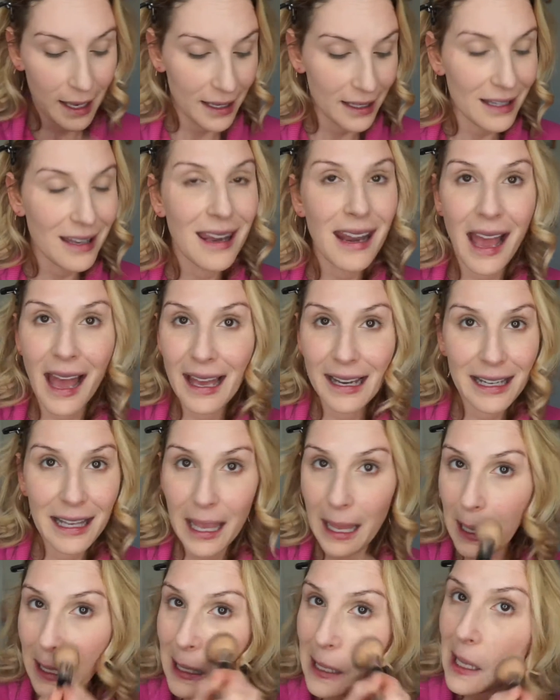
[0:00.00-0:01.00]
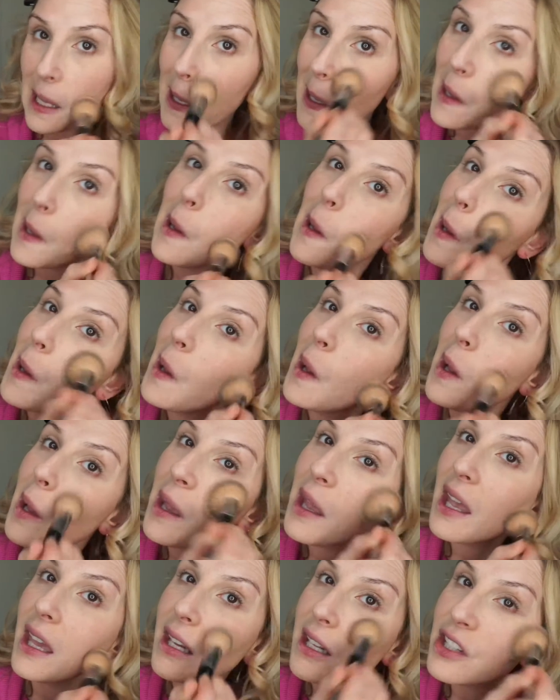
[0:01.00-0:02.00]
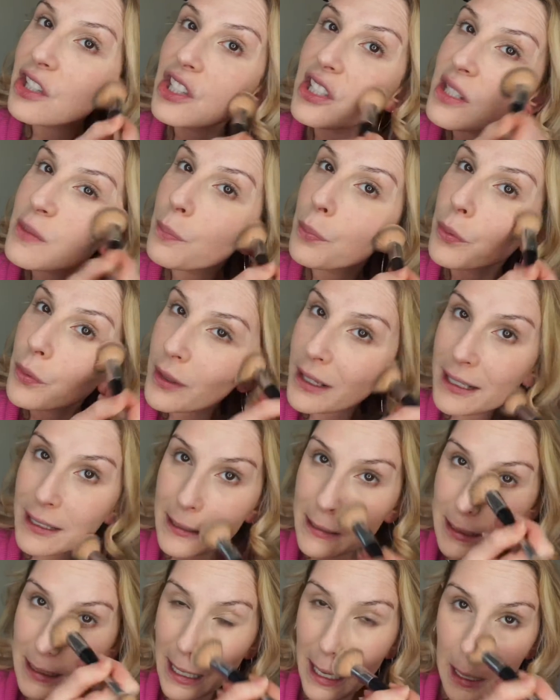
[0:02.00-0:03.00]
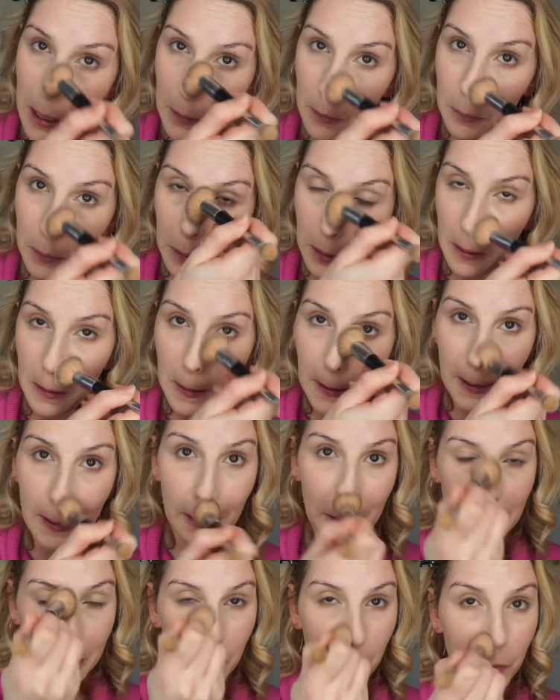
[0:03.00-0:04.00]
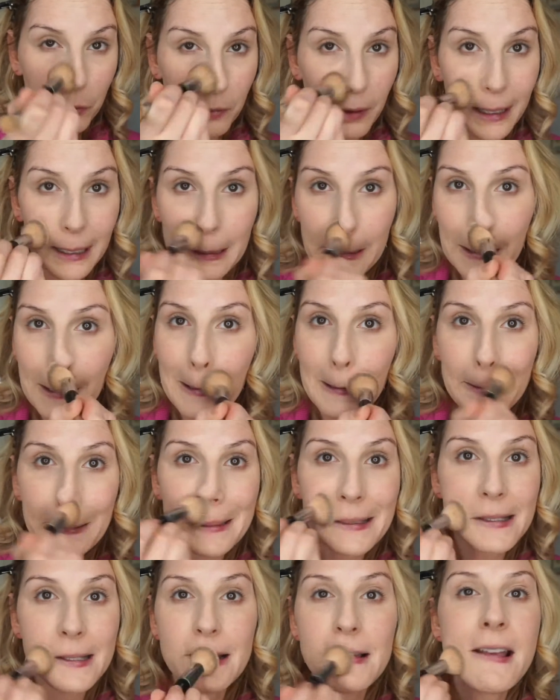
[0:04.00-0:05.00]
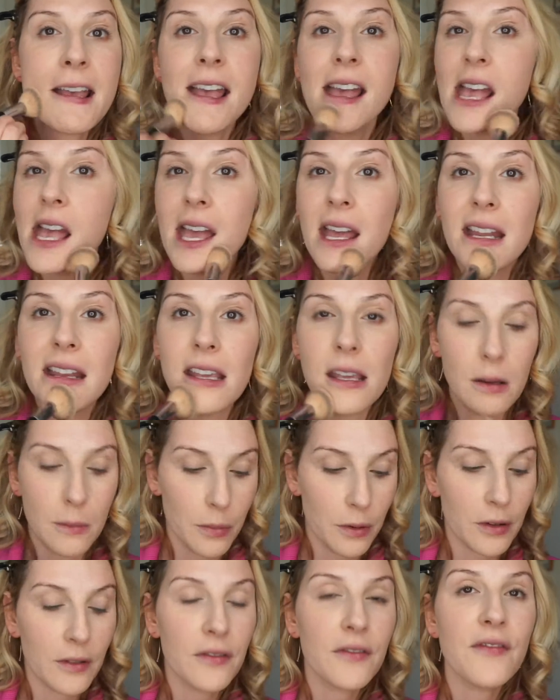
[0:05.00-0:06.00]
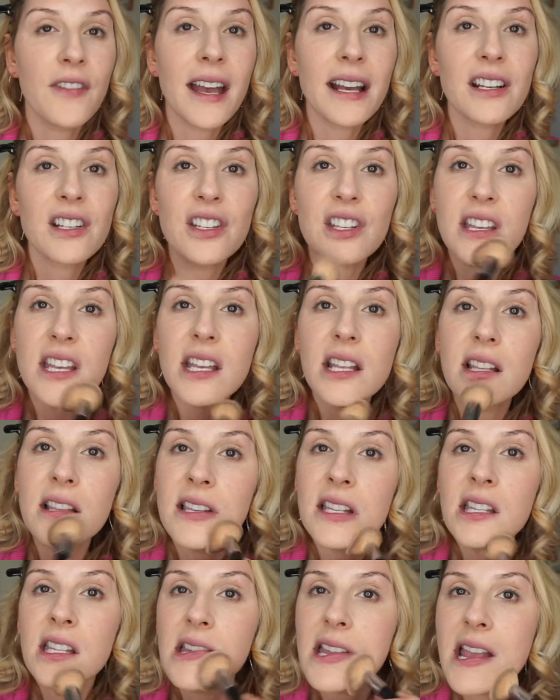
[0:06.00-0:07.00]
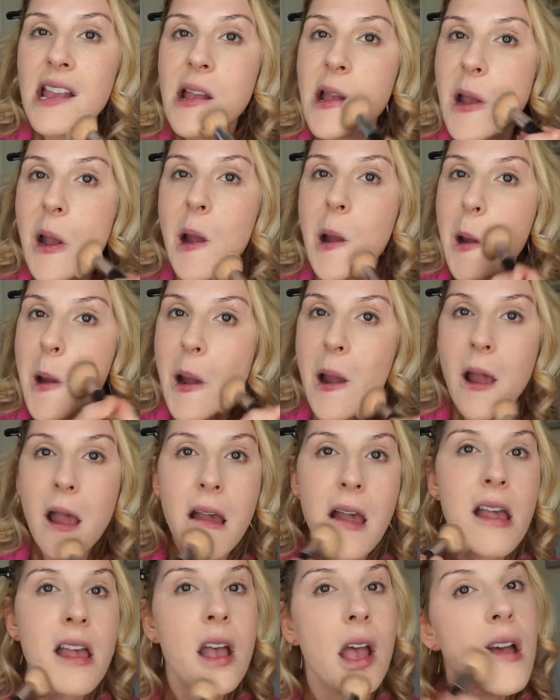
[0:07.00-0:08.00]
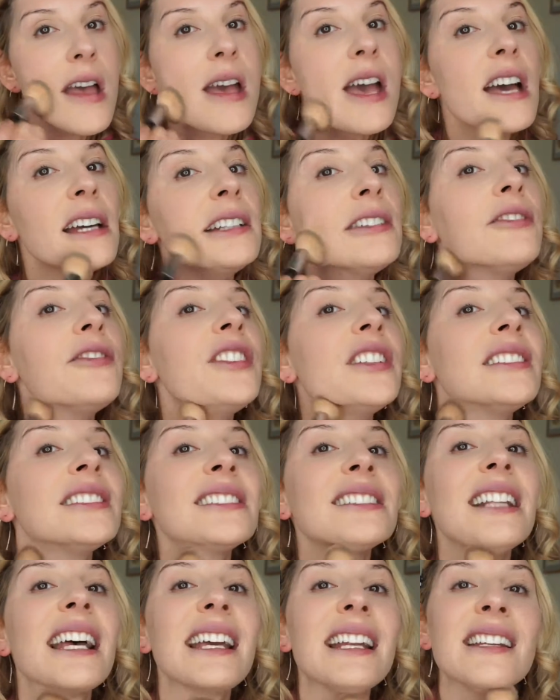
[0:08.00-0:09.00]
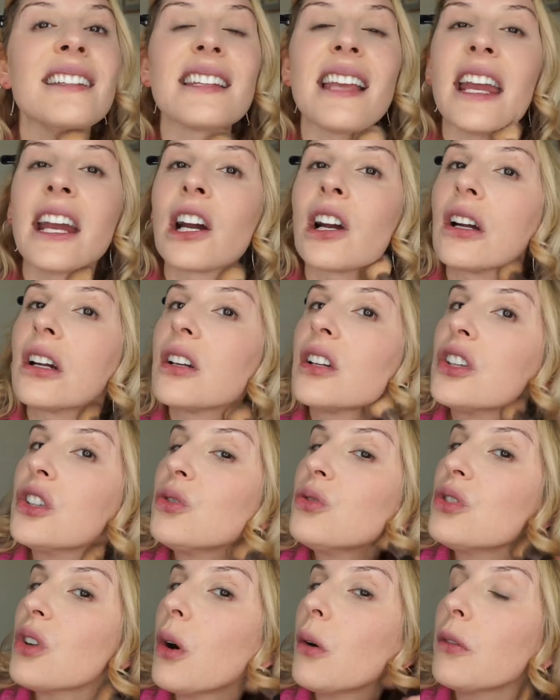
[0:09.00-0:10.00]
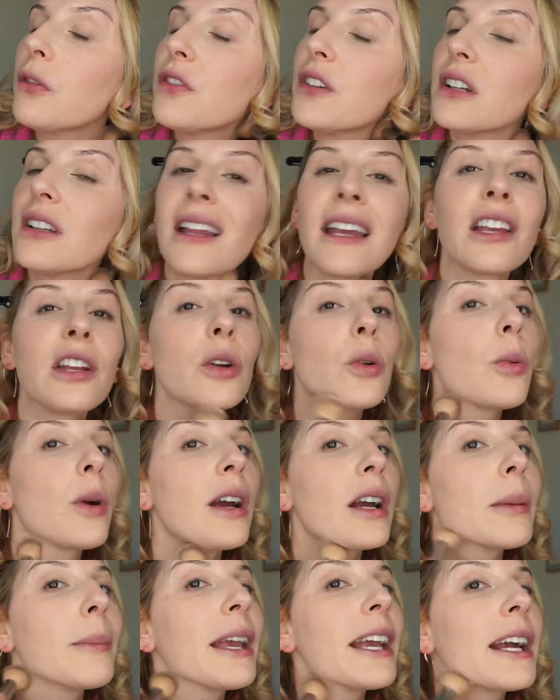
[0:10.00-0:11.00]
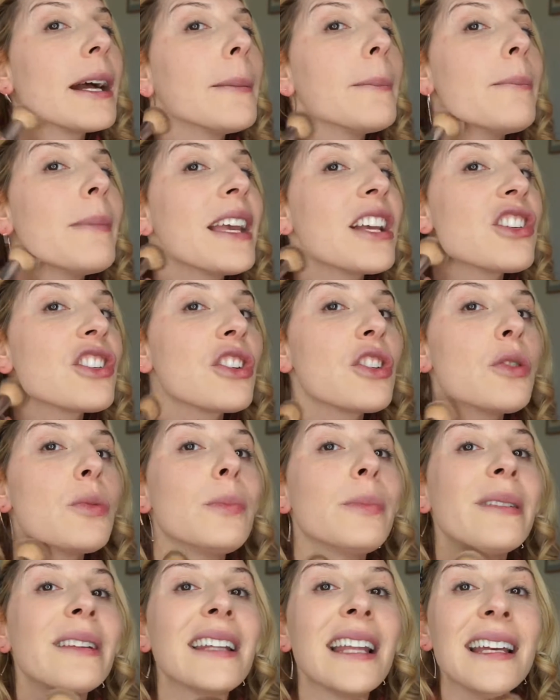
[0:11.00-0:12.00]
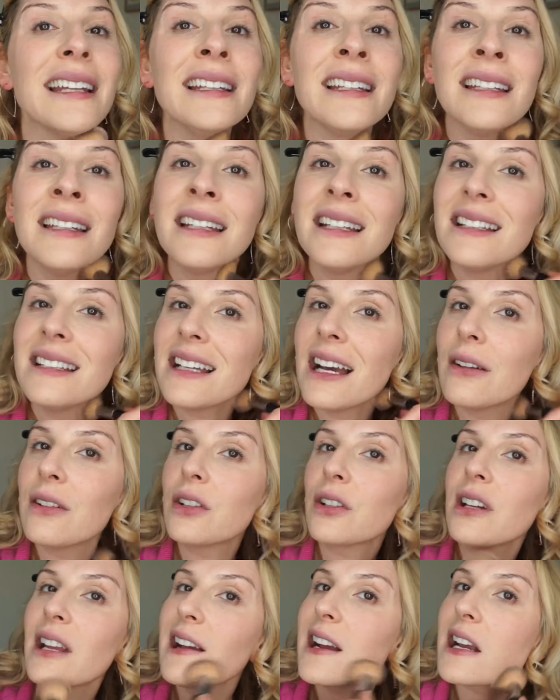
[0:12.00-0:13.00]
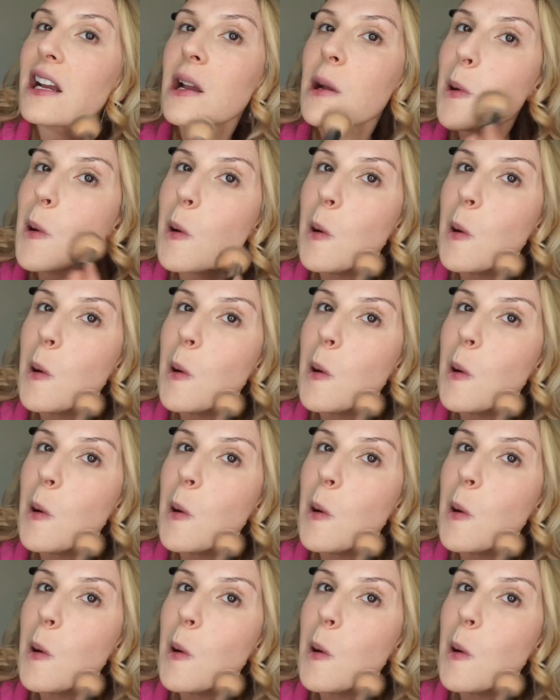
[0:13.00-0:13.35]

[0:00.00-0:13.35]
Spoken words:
not cakey, and it just brings down any redness, any imperfections, and it feels light as air. You don't feel like you're wearing makeup. Make sure you blend it down your neck.